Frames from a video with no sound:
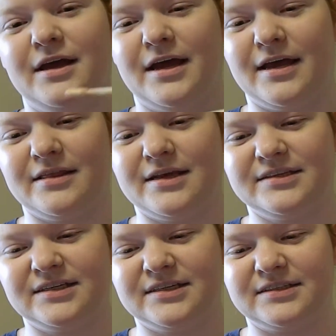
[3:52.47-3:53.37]
and
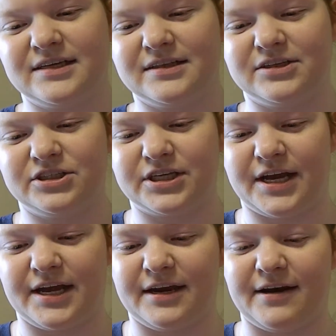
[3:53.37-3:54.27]
this is in the
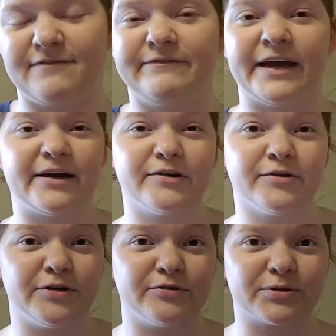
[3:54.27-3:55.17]
shade Fair
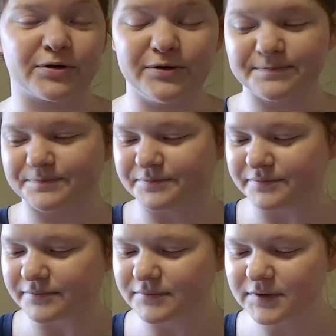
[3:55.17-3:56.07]
Neutral.
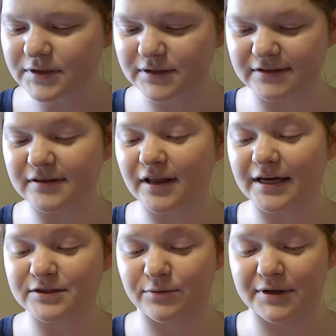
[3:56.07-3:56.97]
It's the
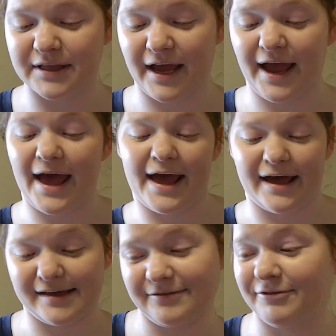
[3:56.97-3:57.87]
last one they
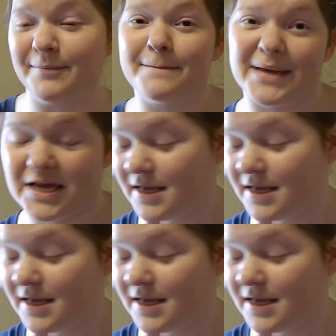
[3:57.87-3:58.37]
had for me